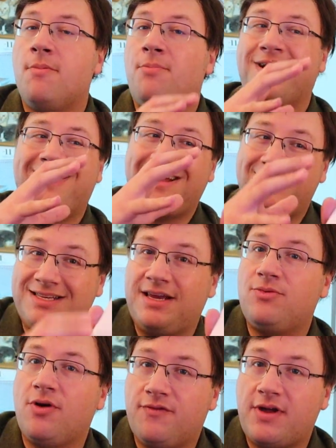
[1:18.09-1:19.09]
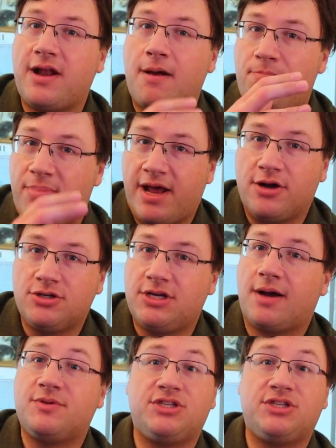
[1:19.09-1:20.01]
but they seem to have done a better job.